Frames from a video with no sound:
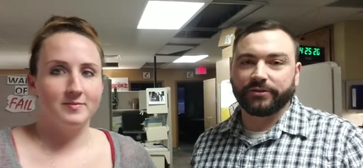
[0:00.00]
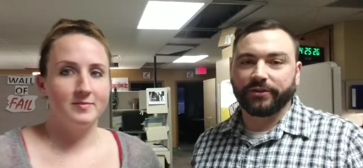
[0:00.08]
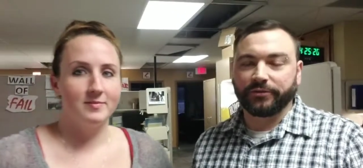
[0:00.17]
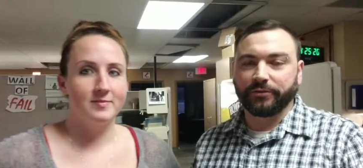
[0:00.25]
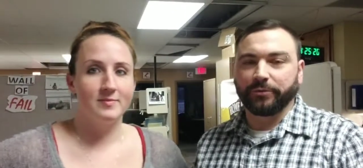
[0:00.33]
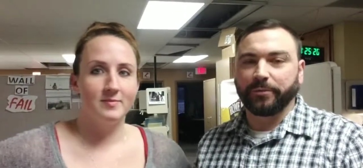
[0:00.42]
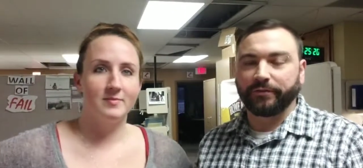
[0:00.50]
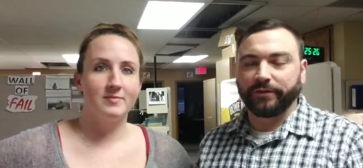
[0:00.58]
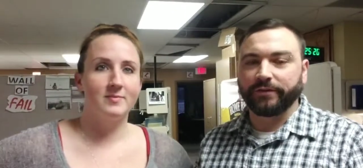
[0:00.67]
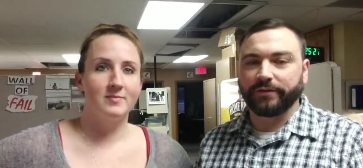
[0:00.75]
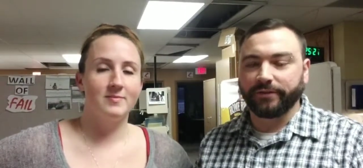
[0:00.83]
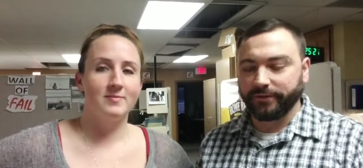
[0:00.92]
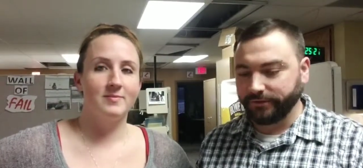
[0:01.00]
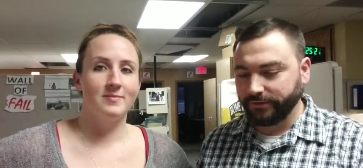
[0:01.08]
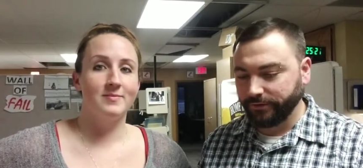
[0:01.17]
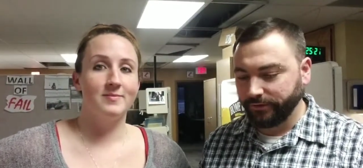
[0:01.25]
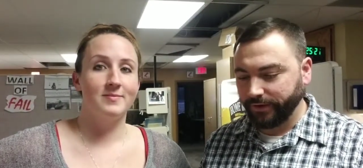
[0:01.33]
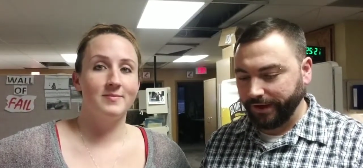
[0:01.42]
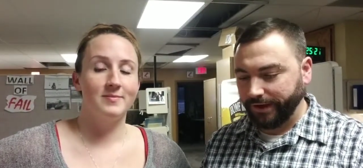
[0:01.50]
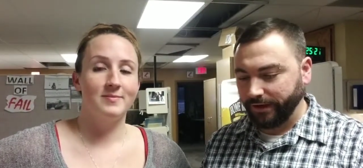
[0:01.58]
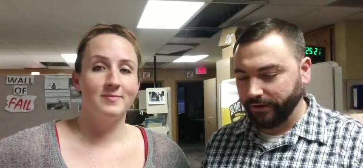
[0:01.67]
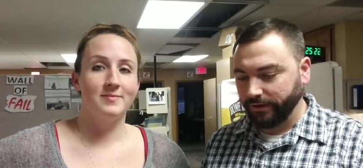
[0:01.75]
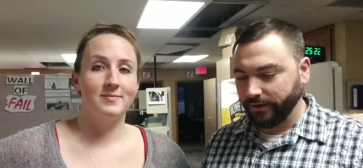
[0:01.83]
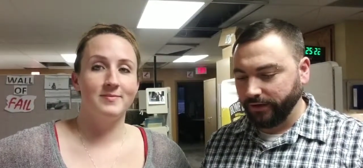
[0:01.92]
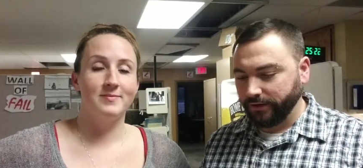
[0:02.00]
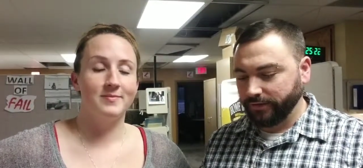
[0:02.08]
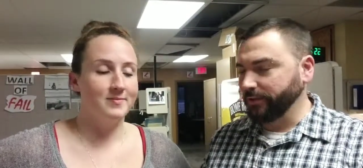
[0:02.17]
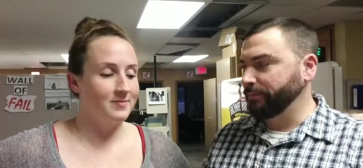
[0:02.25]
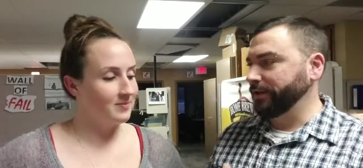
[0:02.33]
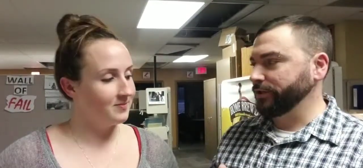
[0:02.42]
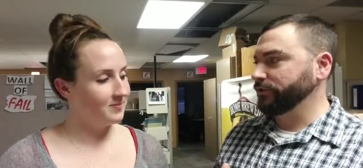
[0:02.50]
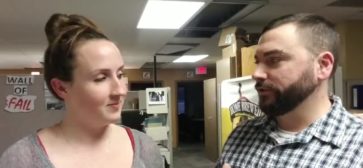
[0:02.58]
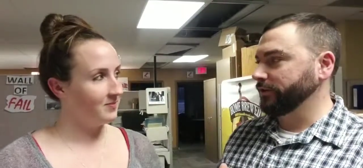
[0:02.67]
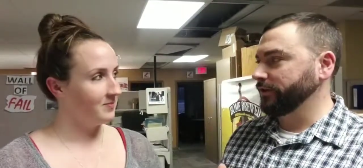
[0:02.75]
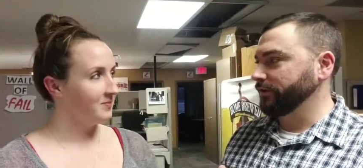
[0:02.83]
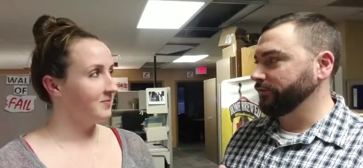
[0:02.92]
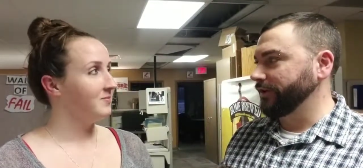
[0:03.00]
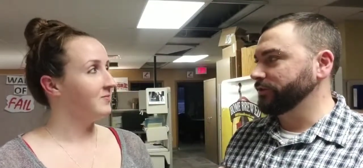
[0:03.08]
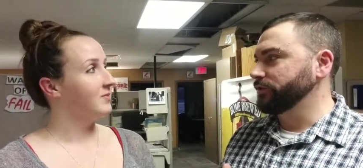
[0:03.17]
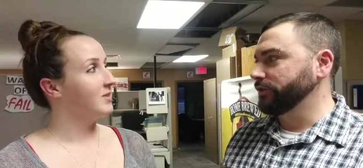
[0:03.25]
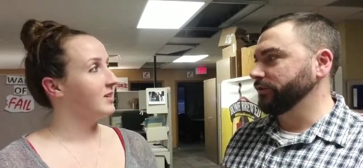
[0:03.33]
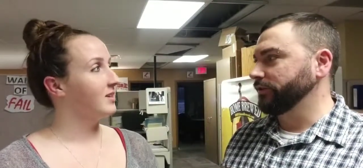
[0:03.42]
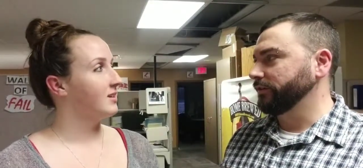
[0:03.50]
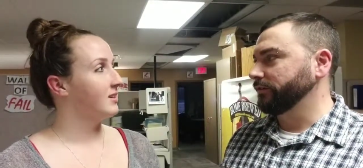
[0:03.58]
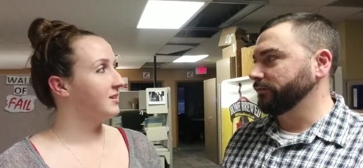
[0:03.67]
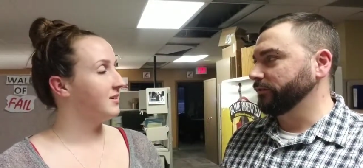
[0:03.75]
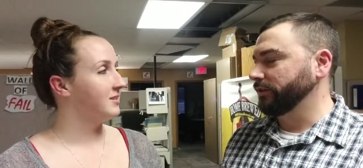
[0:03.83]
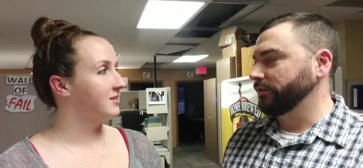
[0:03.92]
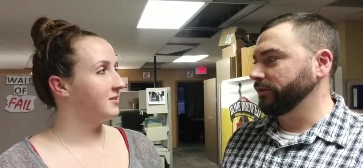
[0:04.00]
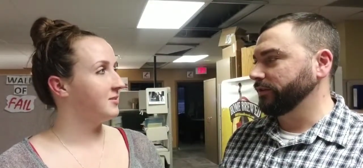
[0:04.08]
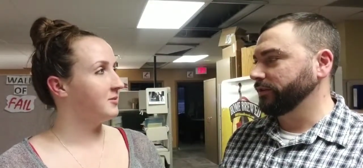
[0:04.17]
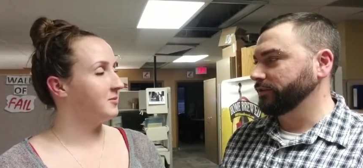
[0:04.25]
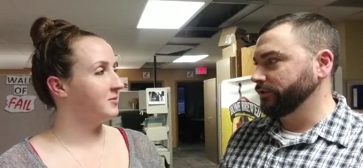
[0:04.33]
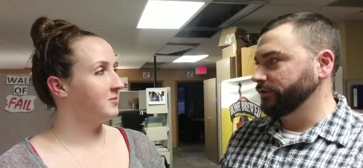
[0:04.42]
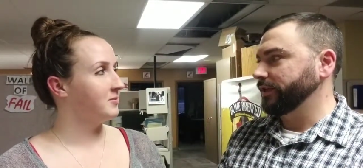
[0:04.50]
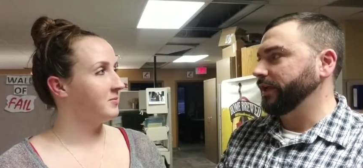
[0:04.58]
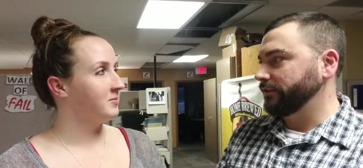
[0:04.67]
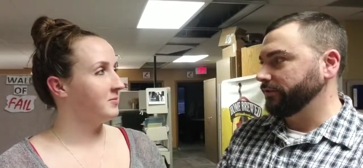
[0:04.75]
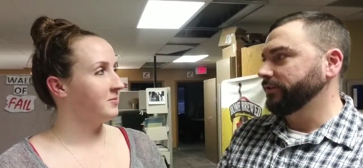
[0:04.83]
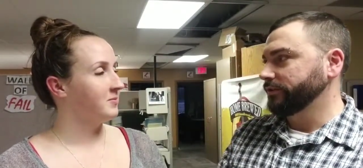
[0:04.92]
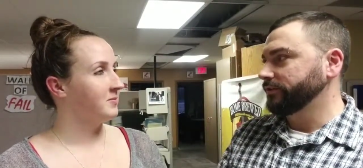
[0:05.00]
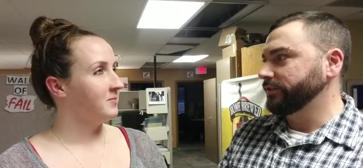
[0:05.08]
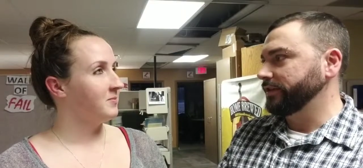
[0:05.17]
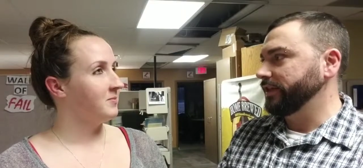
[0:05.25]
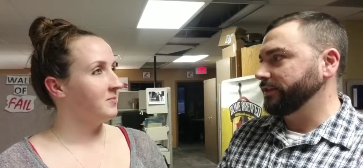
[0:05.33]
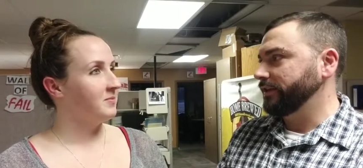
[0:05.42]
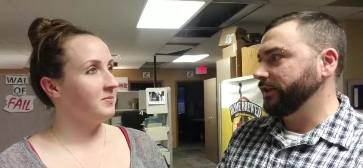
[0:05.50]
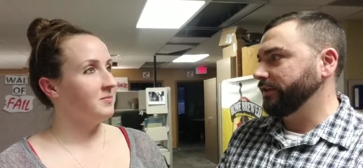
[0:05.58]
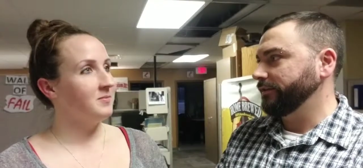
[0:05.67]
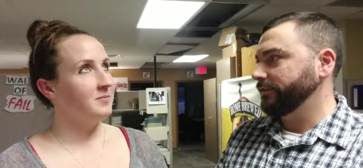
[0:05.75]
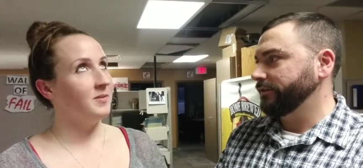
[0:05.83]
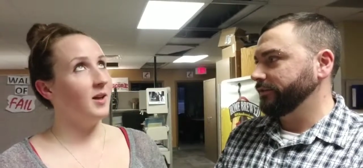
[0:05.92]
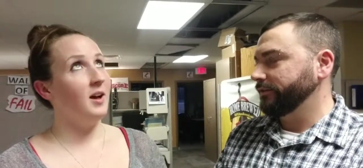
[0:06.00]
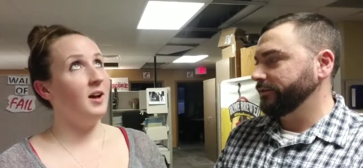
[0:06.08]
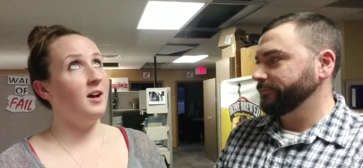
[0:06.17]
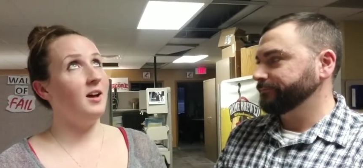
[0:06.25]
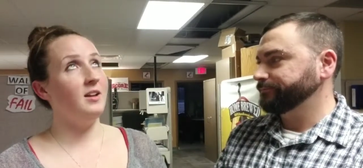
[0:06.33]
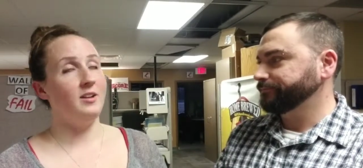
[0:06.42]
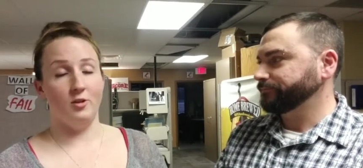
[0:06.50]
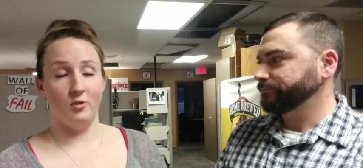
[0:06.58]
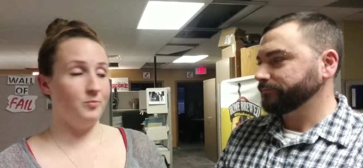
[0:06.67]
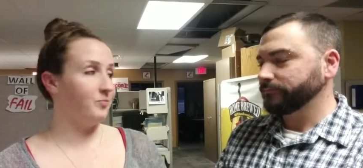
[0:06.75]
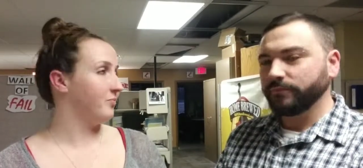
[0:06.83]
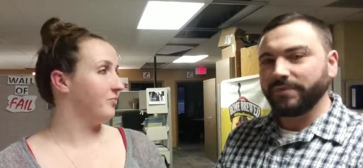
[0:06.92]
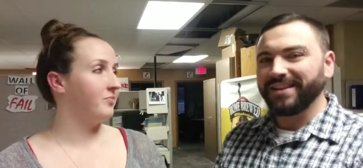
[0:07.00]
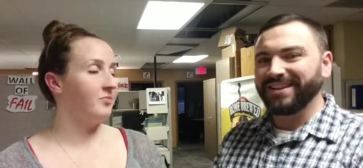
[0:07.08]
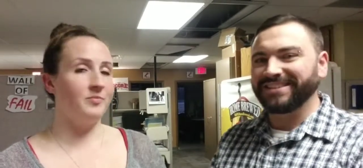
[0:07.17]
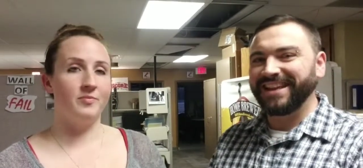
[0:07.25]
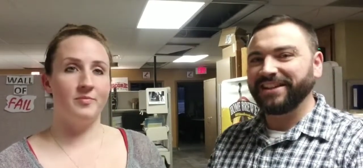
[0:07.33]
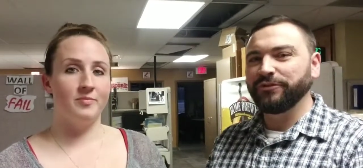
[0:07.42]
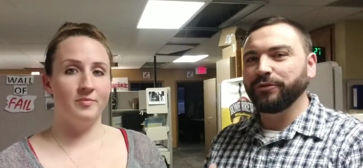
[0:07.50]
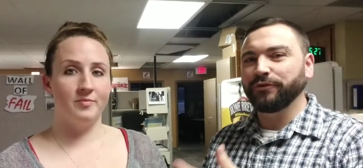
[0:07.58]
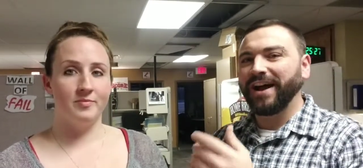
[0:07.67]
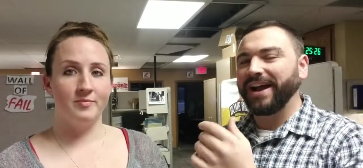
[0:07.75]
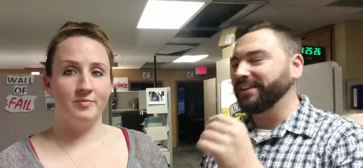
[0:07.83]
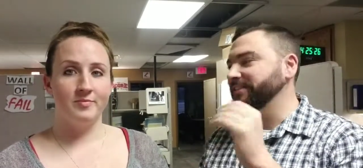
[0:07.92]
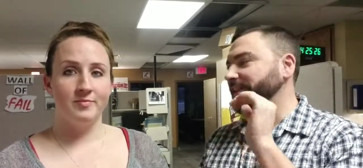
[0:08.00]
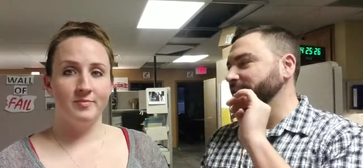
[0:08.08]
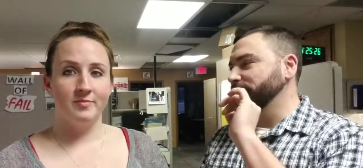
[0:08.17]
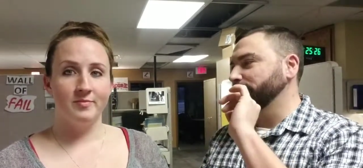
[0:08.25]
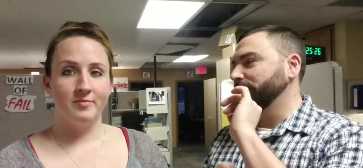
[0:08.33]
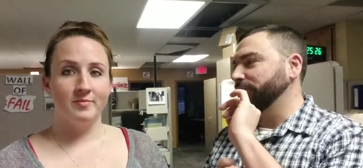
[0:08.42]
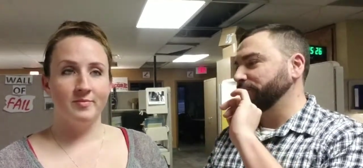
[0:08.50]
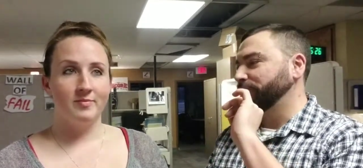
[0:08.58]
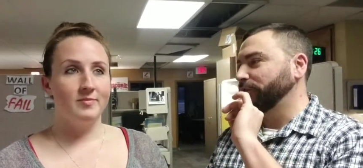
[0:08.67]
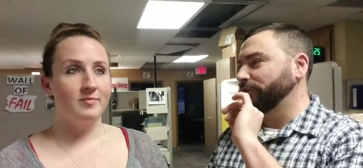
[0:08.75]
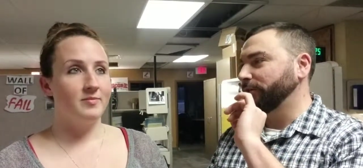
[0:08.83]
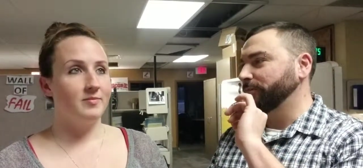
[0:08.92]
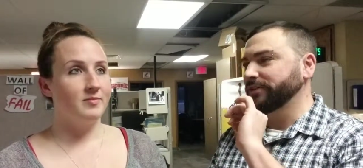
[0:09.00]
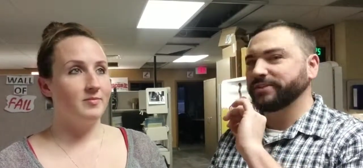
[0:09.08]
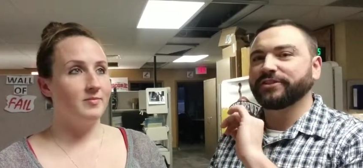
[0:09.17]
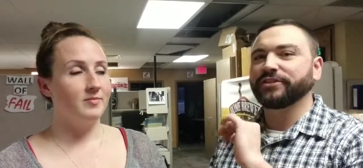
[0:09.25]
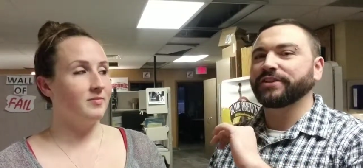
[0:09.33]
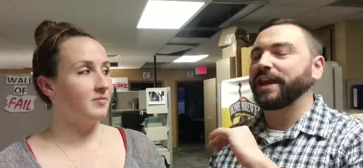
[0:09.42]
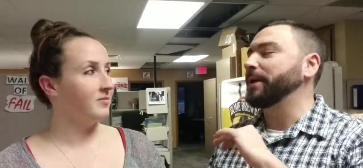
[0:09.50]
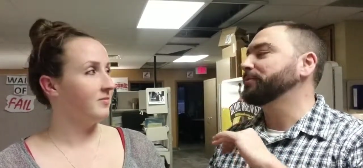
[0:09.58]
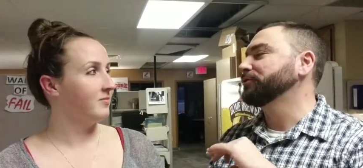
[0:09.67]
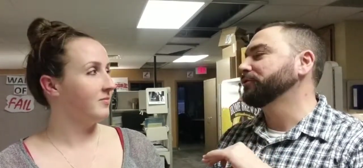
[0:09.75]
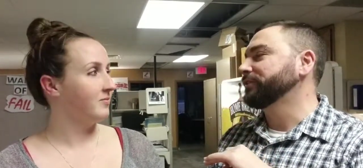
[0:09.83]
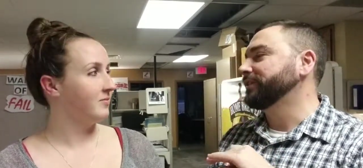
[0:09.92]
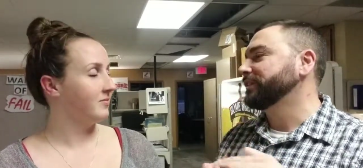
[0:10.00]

Speaker 1: also one of my favorite things to do, and saw a picture of Ed Sheeran with a certain tattoo. Did you see that today?
Speaker 2: Uh, no.
Speaker 1: Tattoo of Heinz ketchup on his forearm because he just absolutely